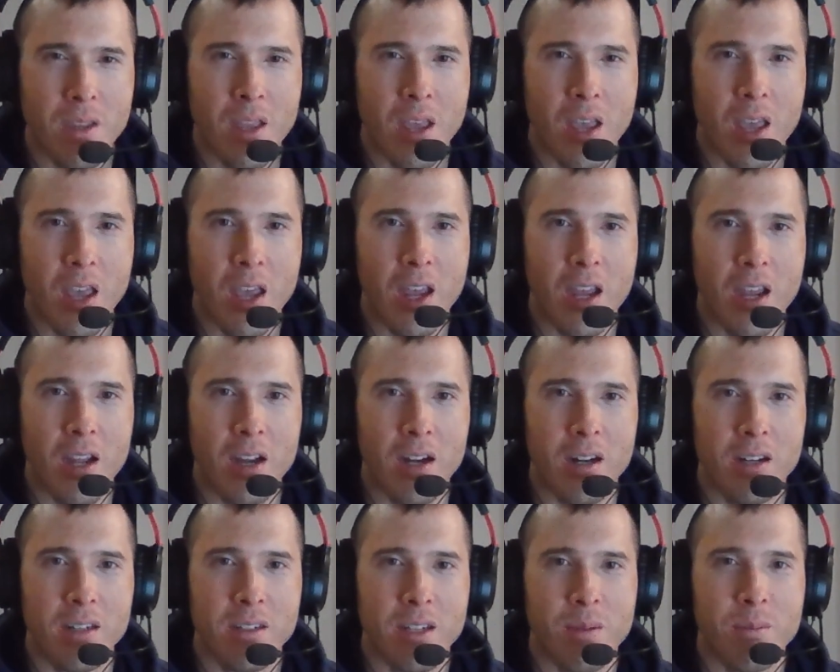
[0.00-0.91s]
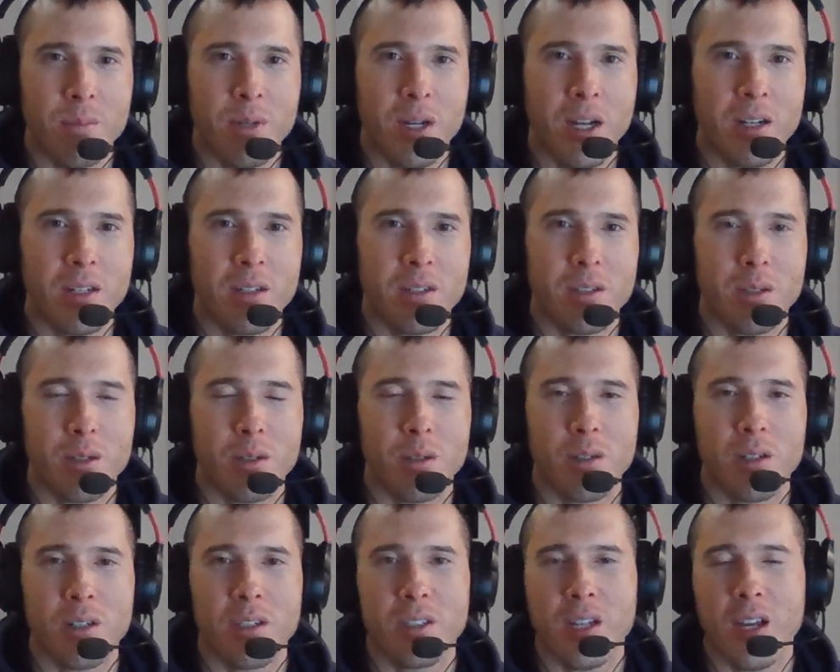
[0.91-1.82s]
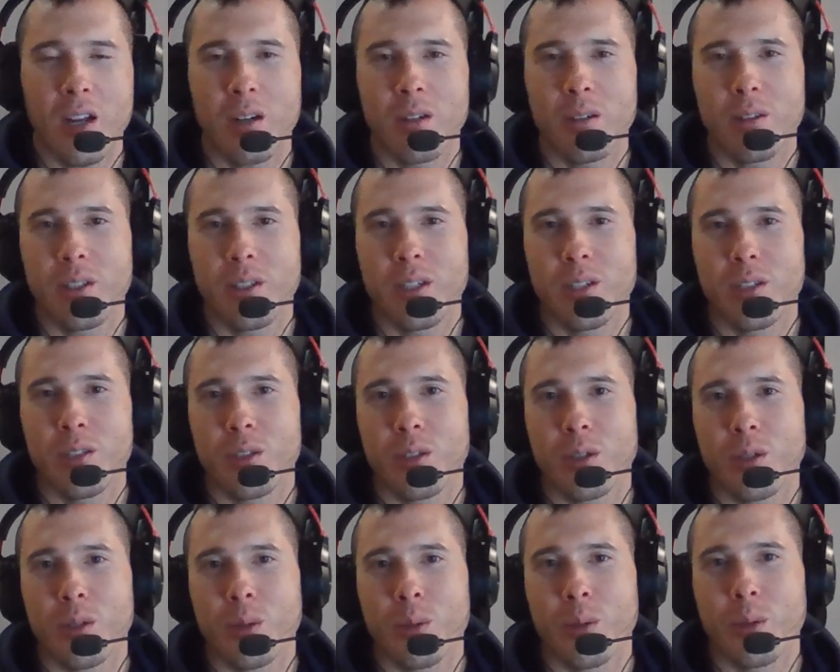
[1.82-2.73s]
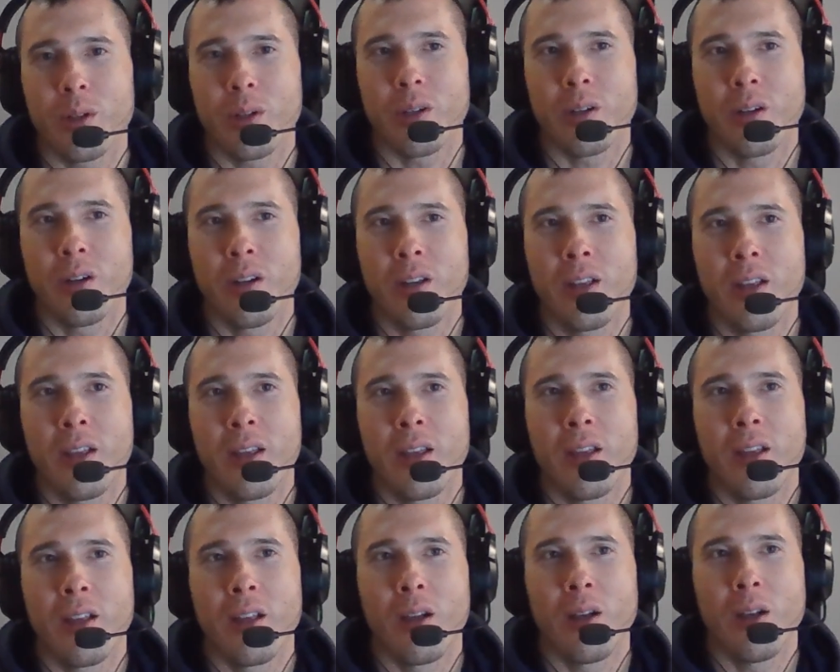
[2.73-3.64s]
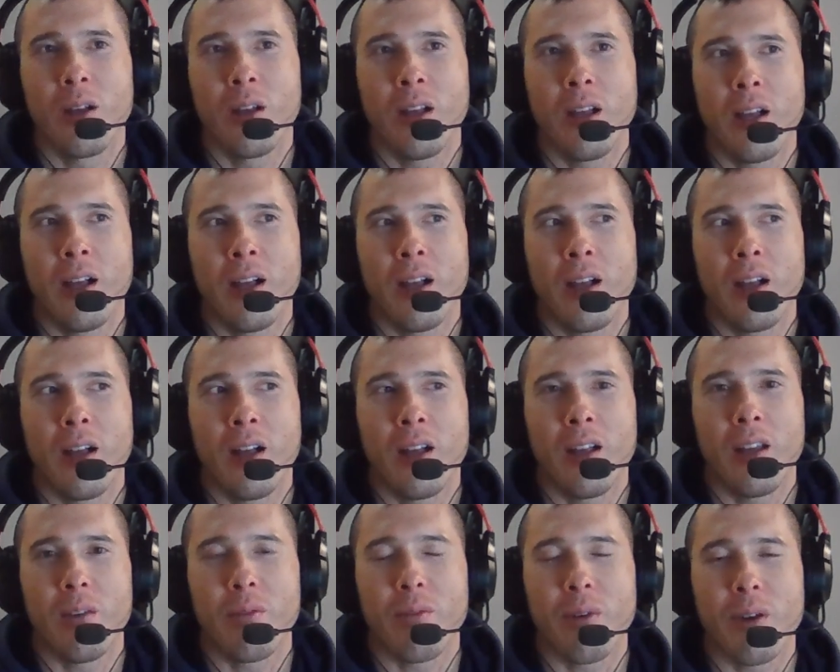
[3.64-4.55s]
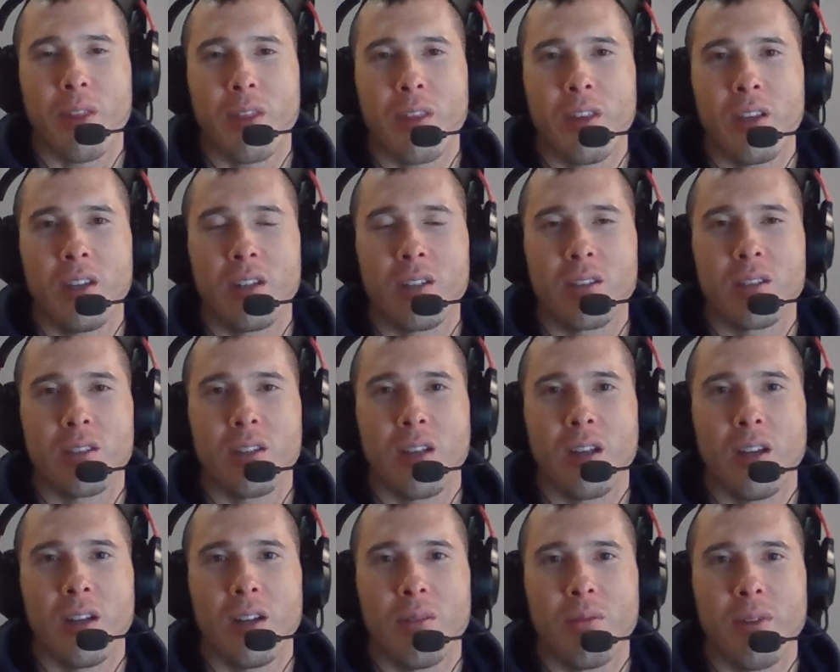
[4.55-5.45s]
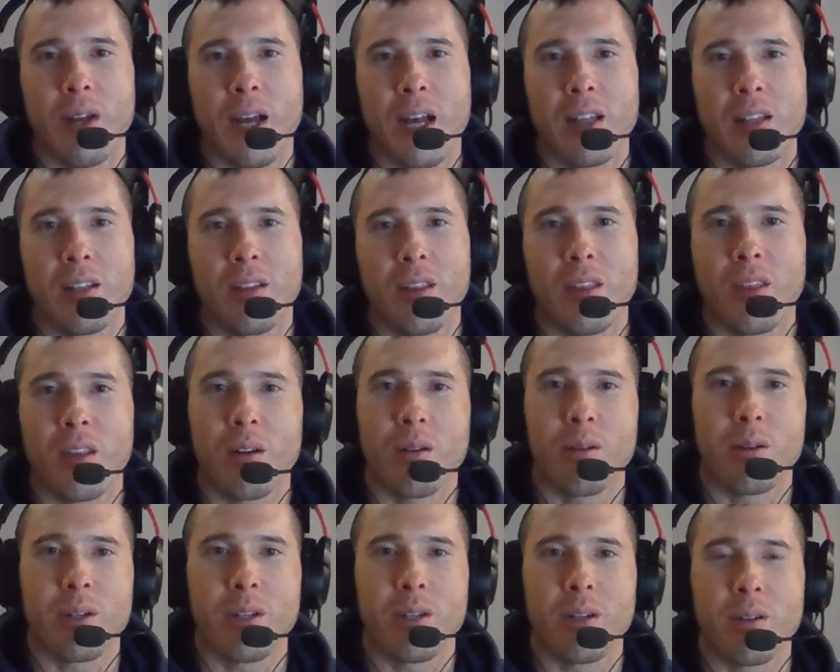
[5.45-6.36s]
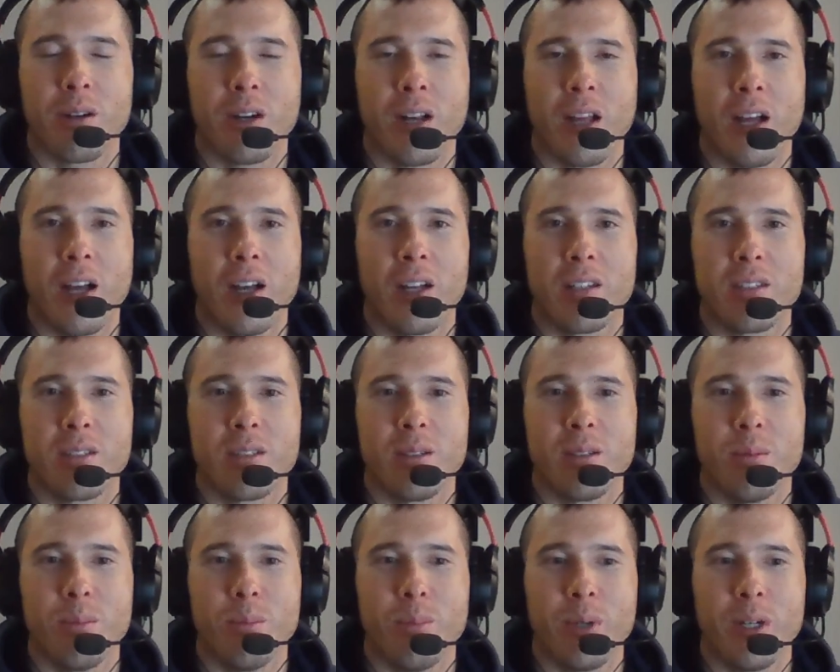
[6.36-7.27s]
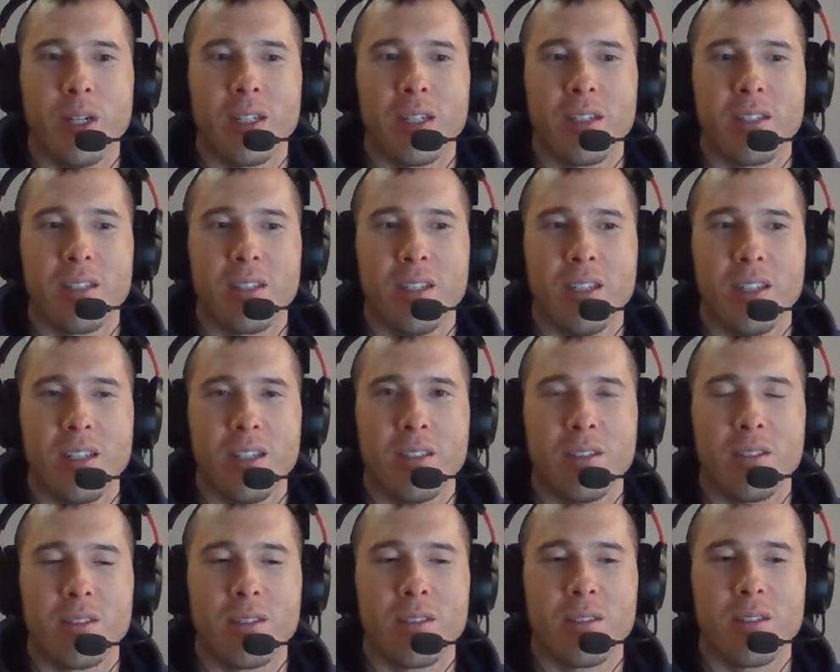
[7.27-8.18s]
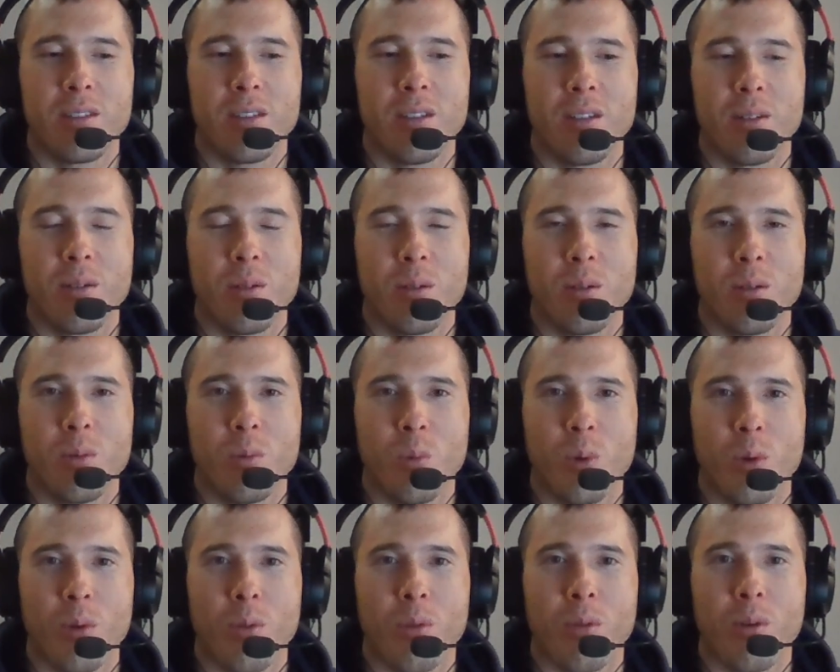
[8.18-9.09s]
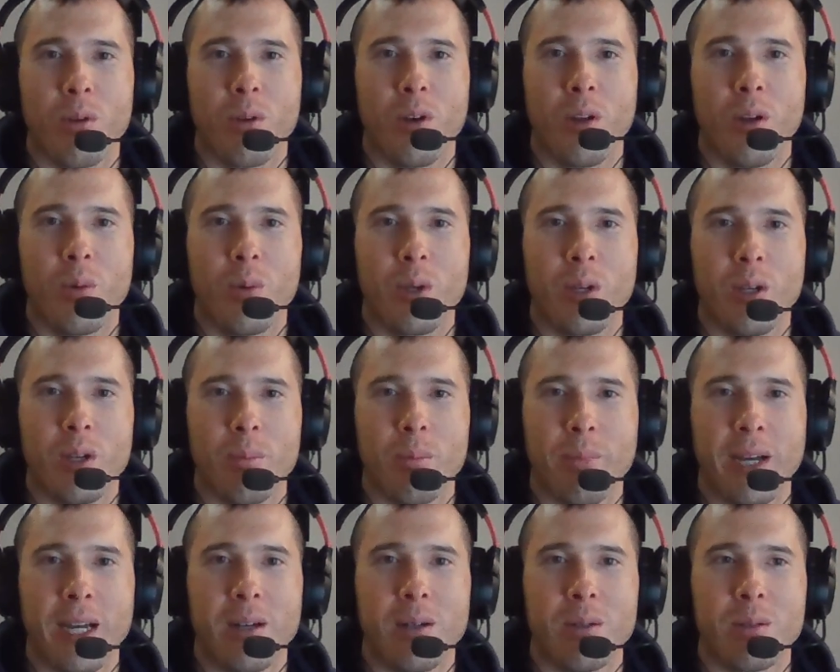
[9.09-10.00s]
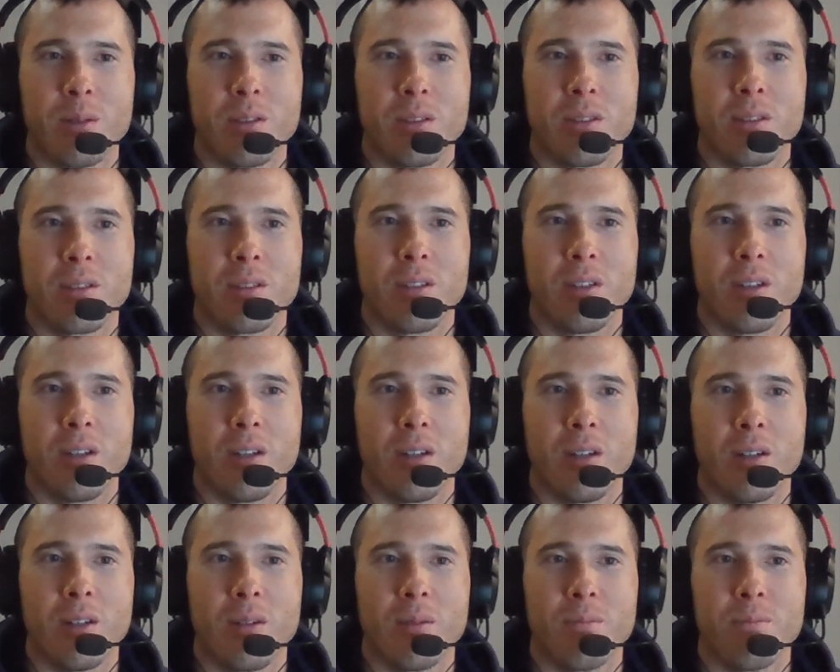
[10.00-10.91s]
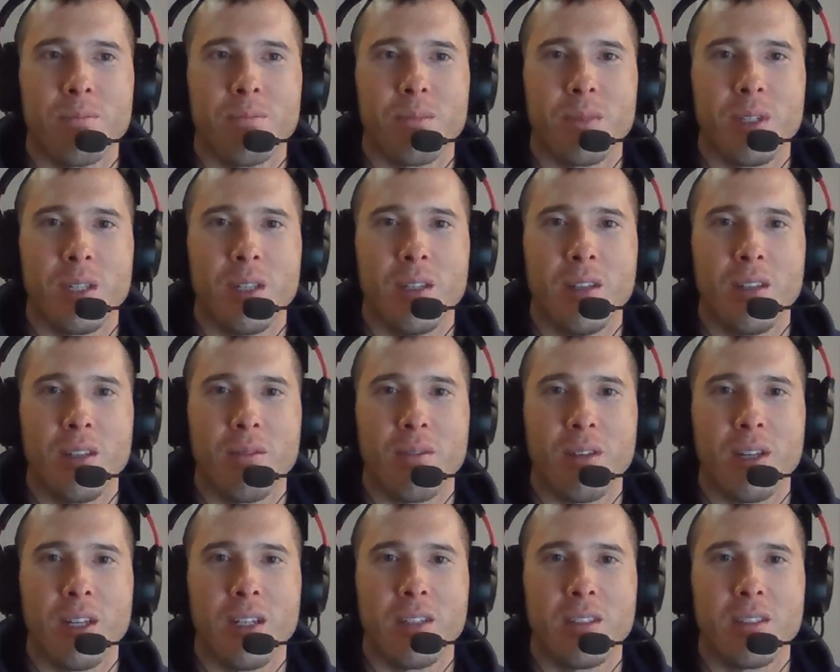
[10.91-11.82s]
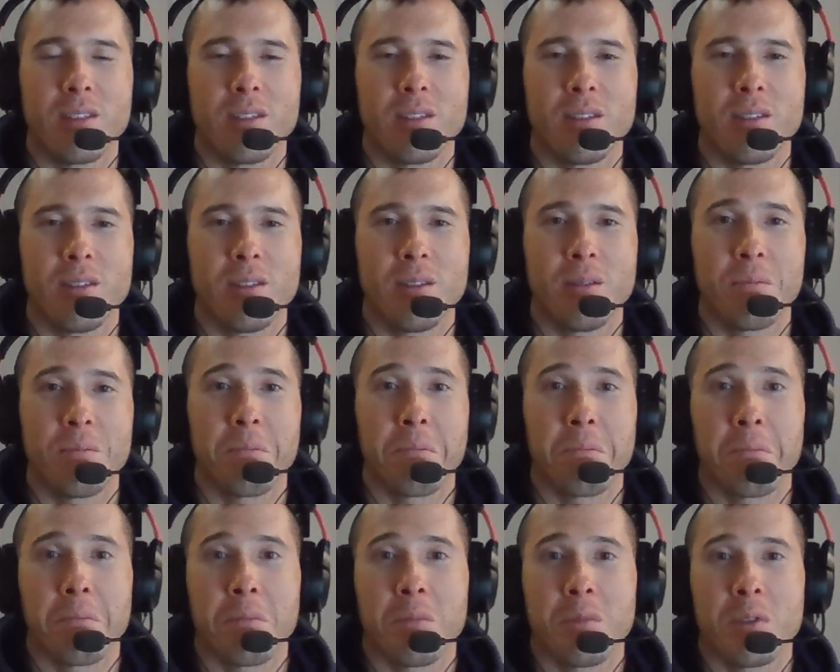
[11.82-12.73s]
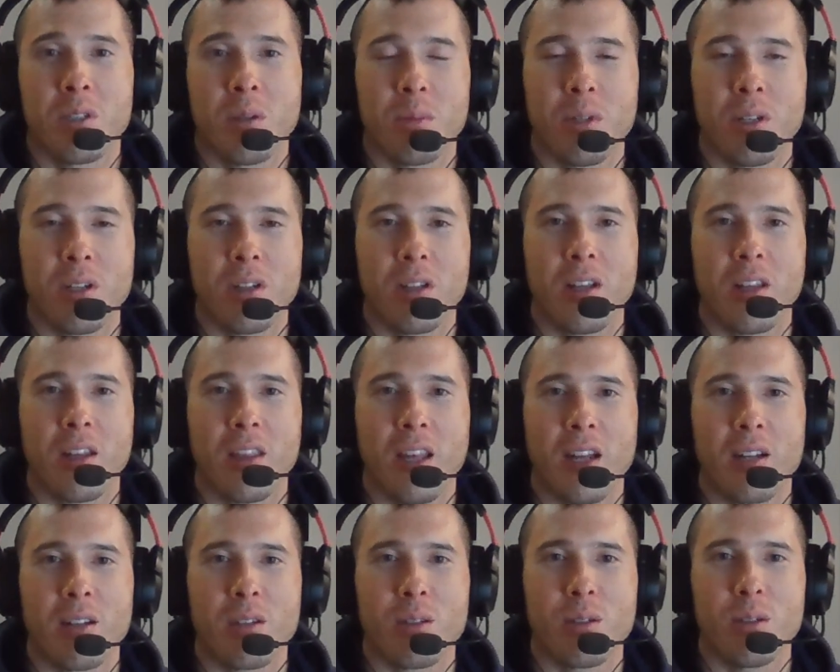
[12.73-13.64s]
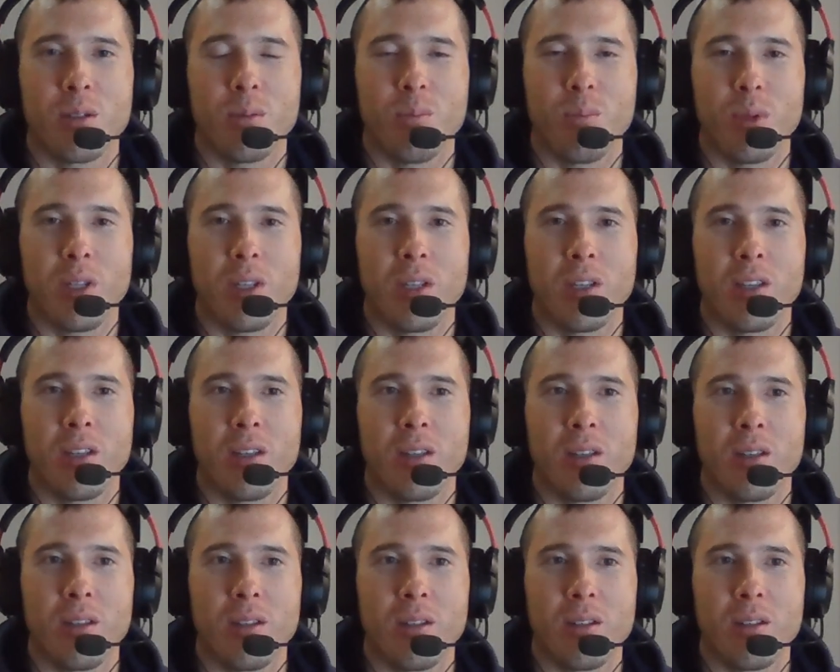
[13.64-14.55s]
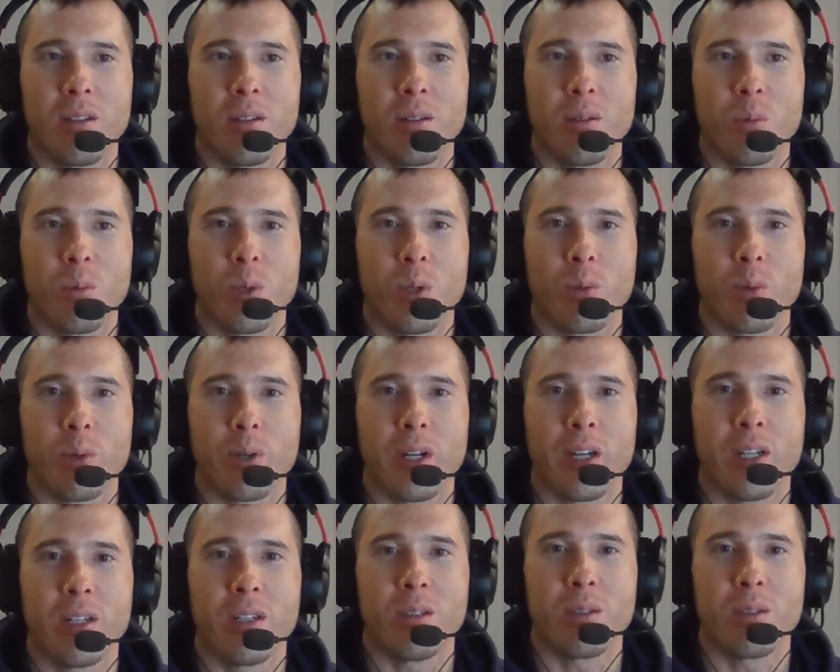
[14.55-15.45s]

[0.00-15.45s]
and I'm not entirely sure if I think it's a valid theory or not, but it is worth knowing about in the event something like that could be where we're headed